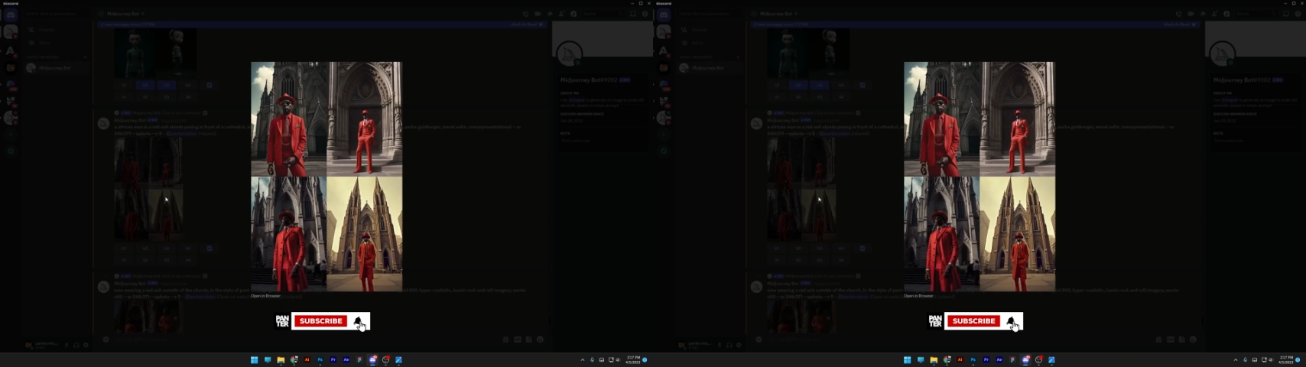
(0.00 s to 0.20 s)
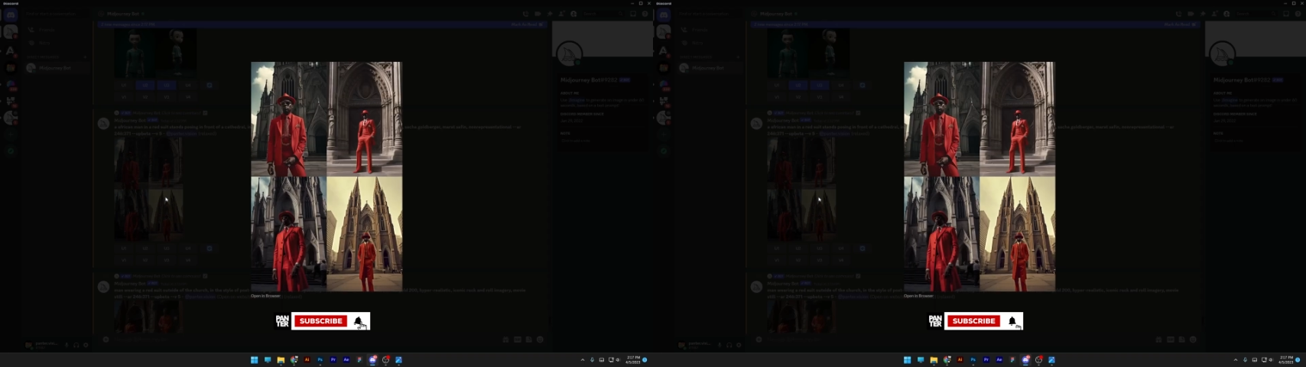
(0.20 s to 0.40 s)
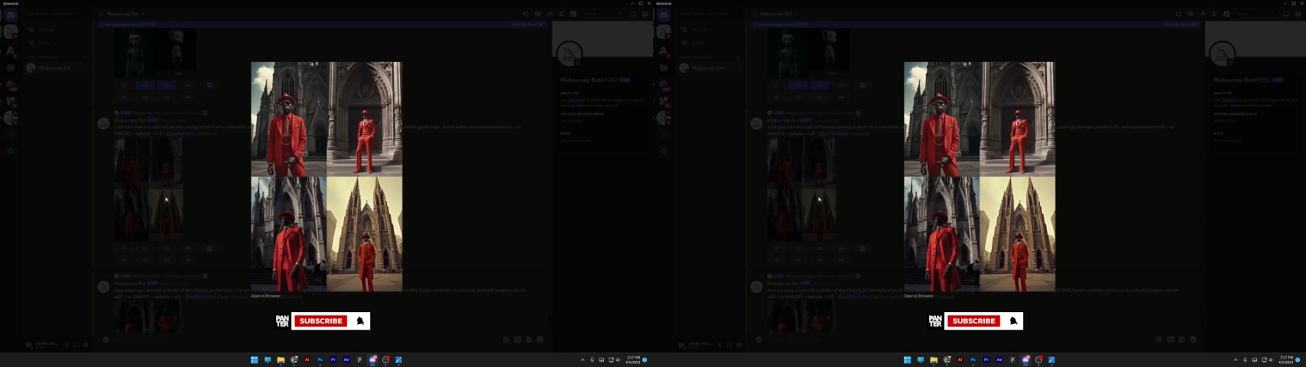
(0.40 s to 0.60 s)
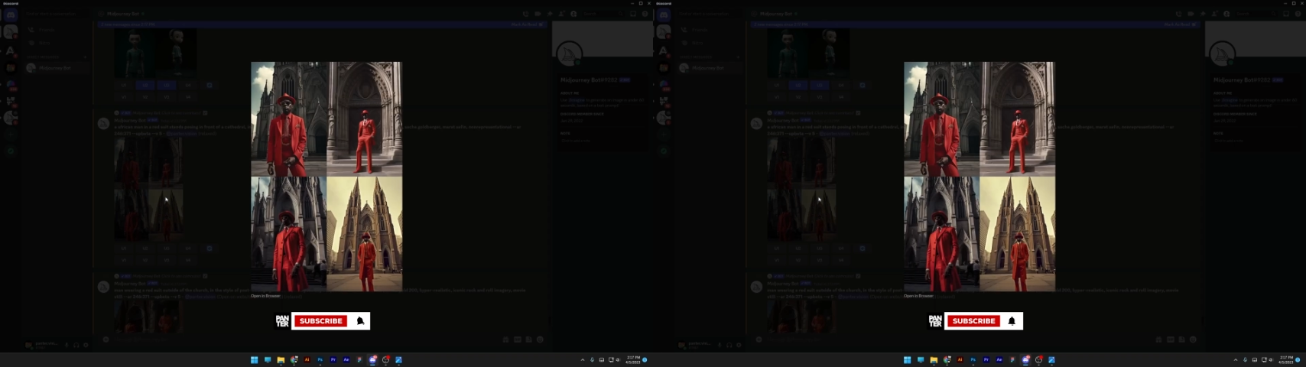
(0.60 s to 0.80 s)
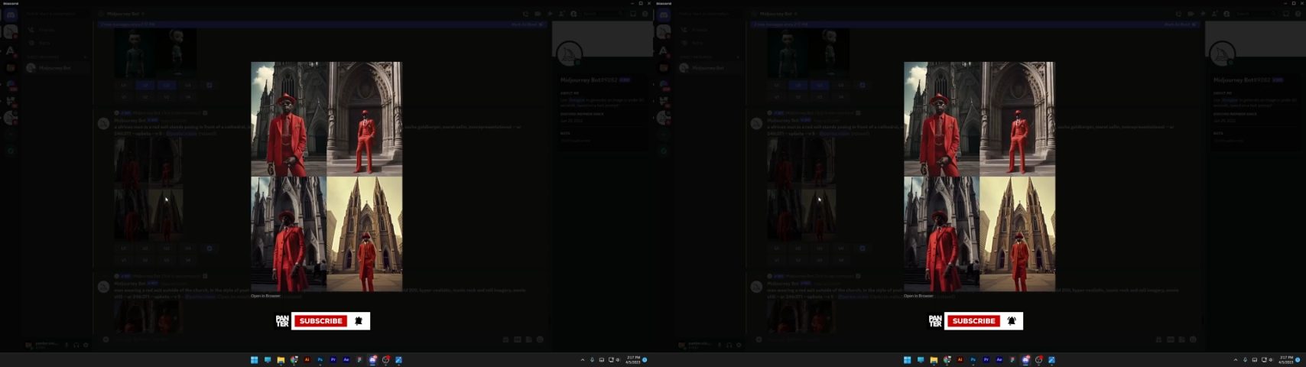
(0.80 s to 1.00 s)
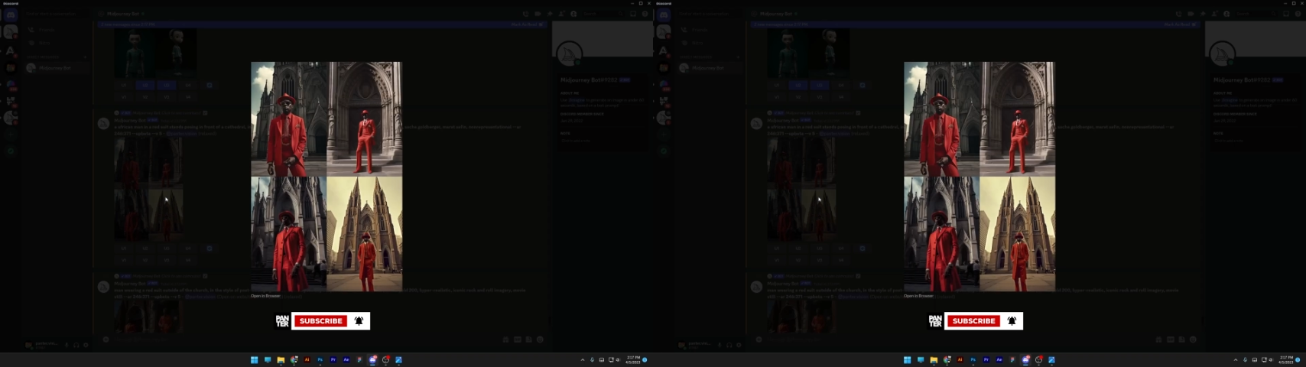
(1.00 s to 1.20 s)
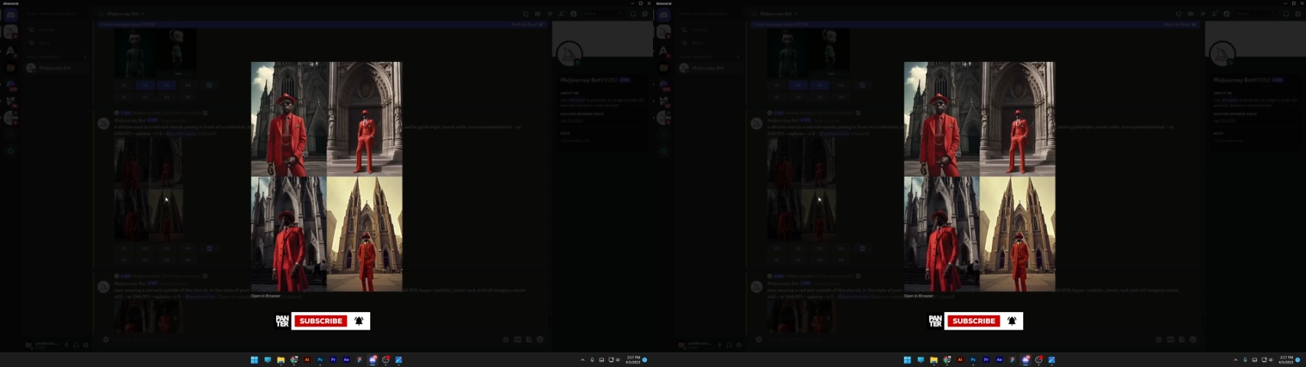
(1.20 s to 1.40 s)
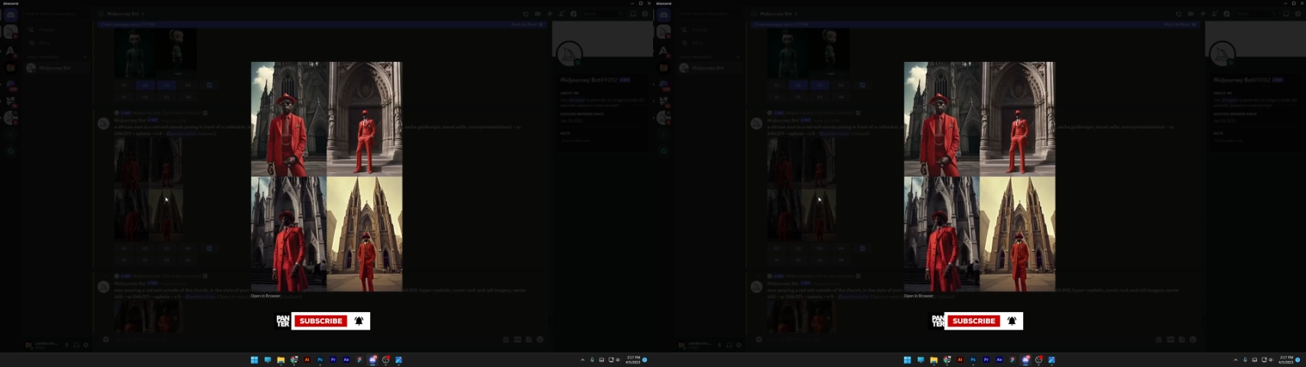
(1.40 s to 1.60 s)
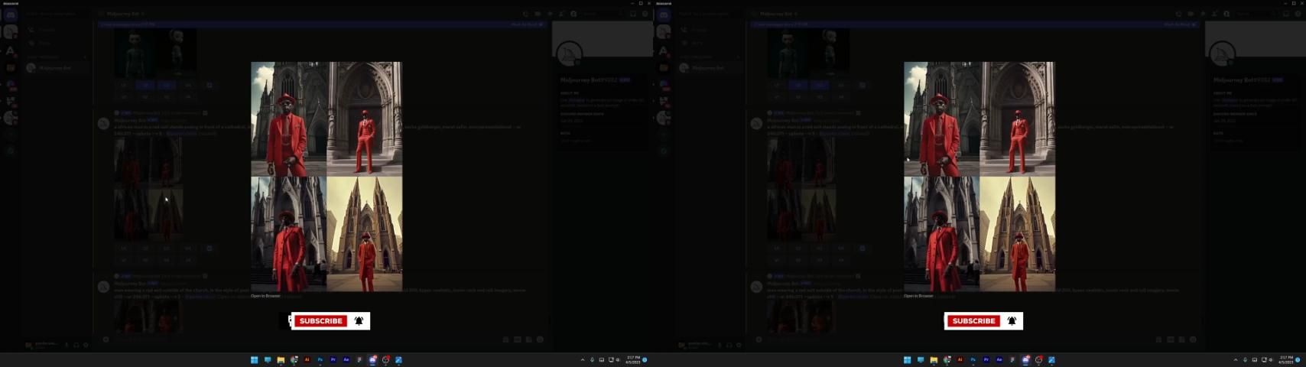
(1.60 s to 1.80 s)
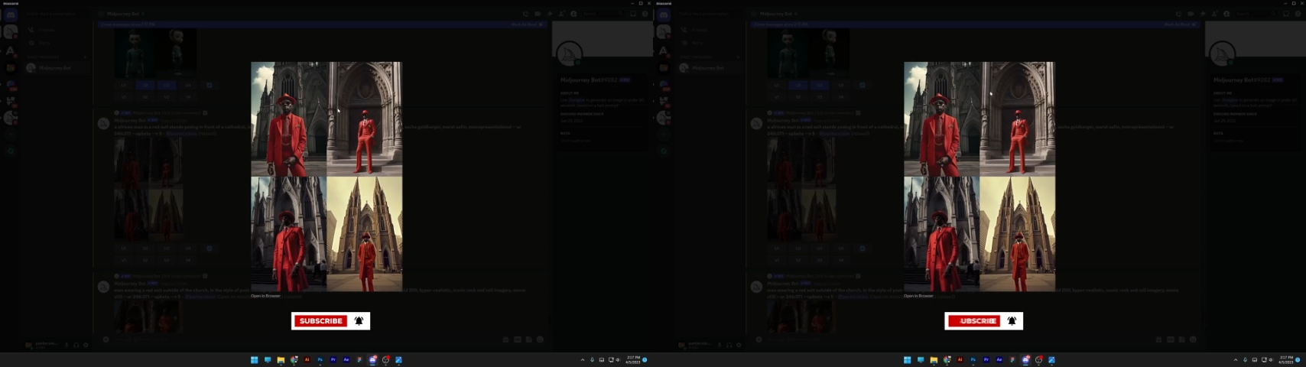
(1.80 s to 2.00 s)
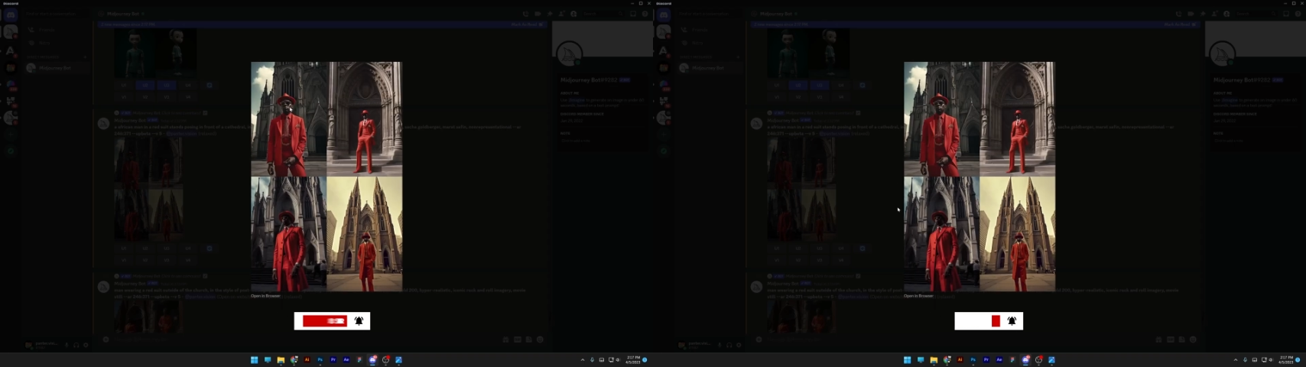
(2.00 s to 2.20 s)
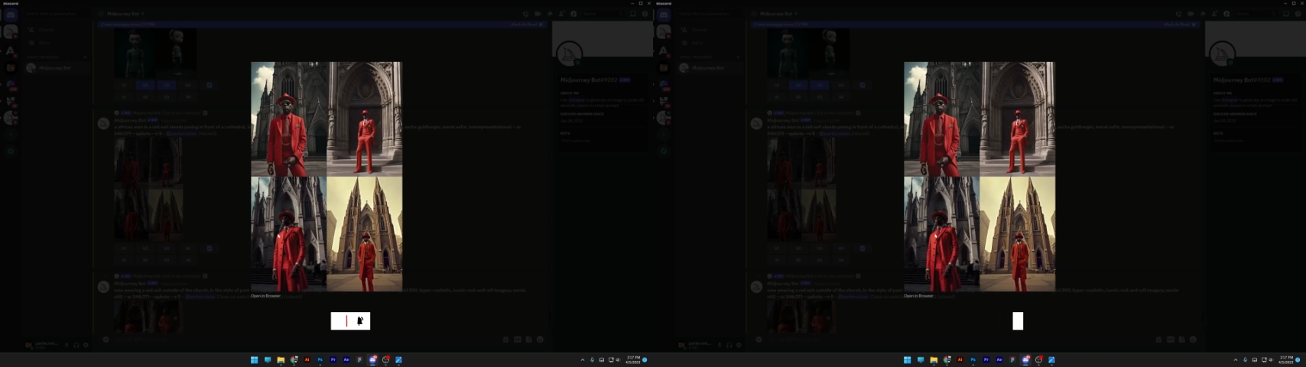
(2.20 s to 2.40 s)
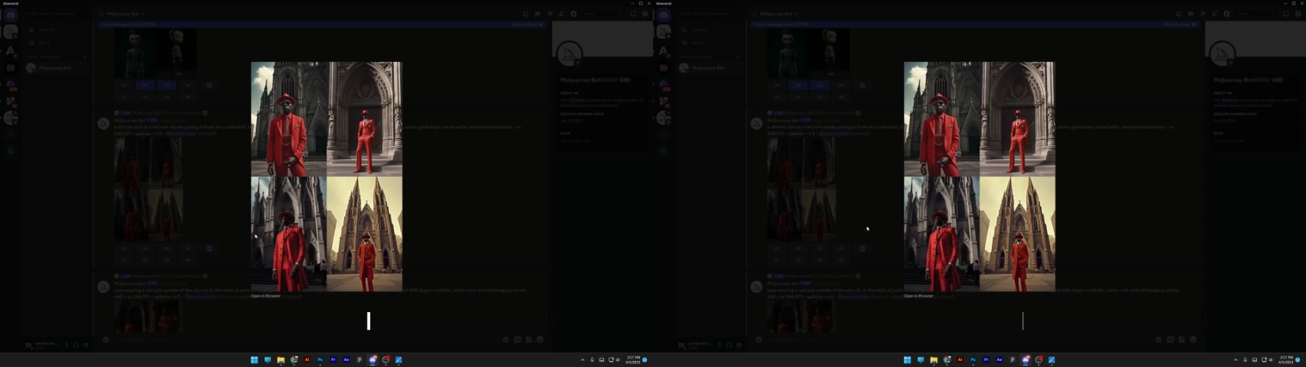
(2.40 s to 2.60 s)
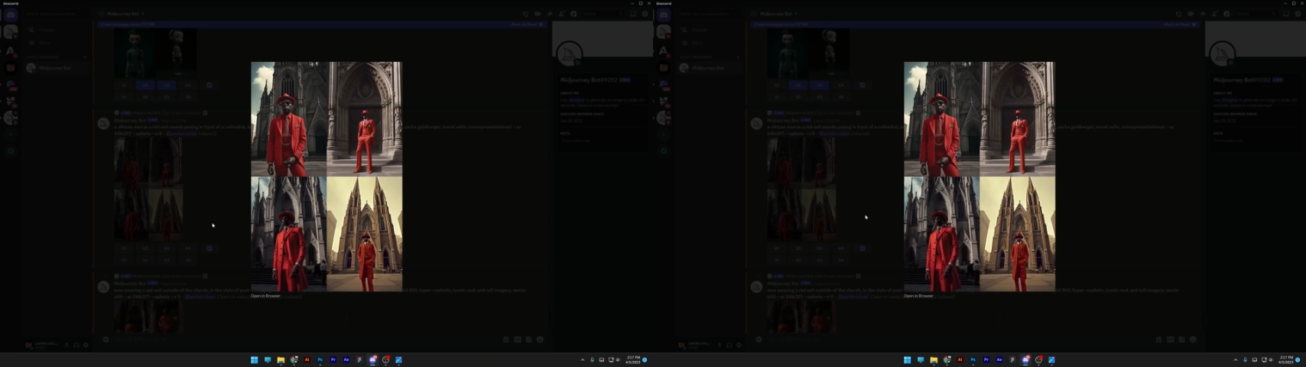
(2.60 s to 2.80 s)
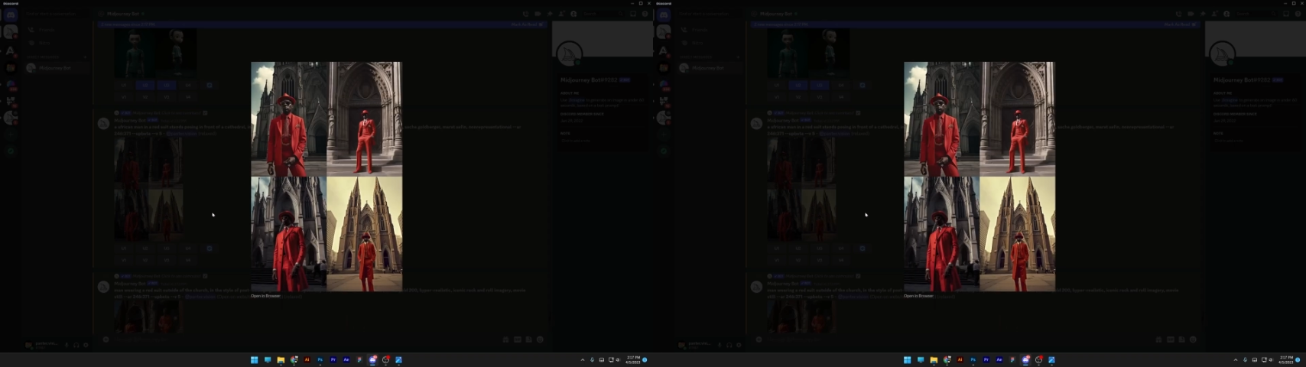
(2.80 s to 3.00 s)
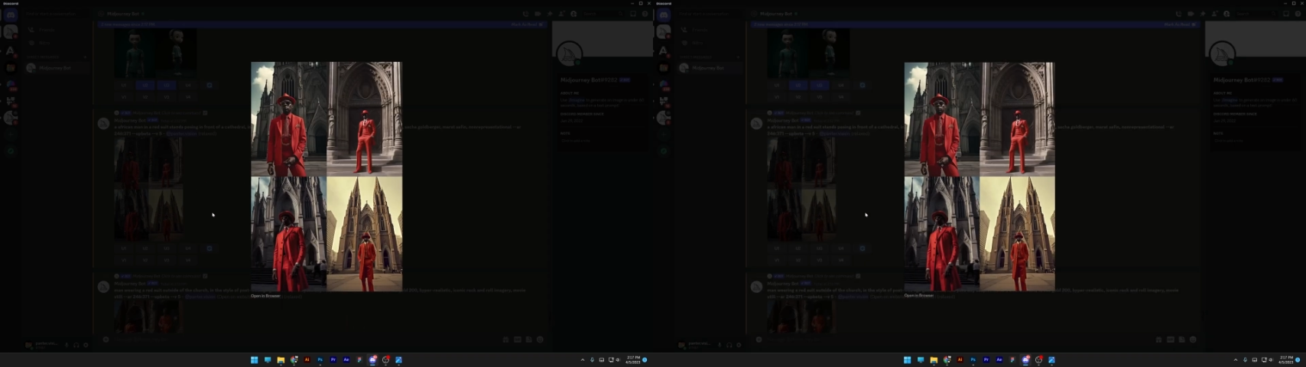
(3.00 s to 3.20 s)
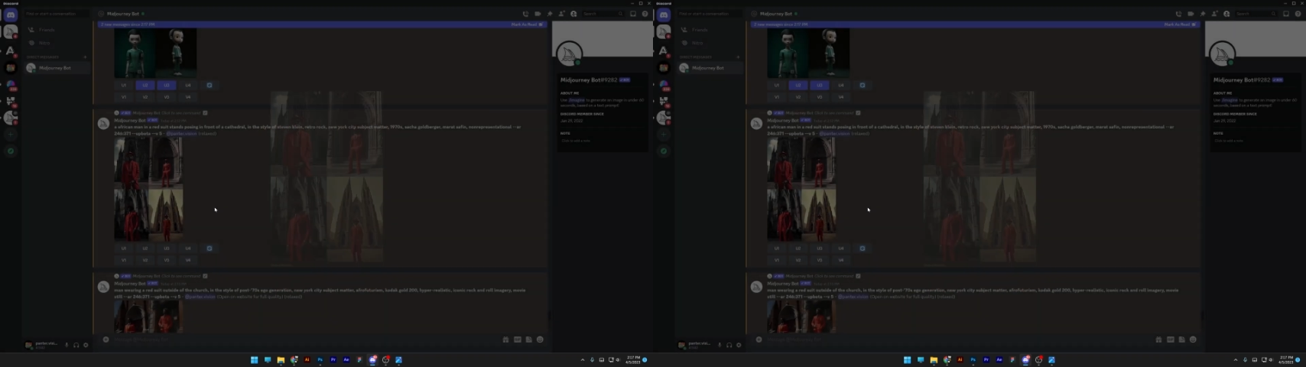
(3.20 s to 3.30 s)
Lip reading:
[unreadable: no face in view]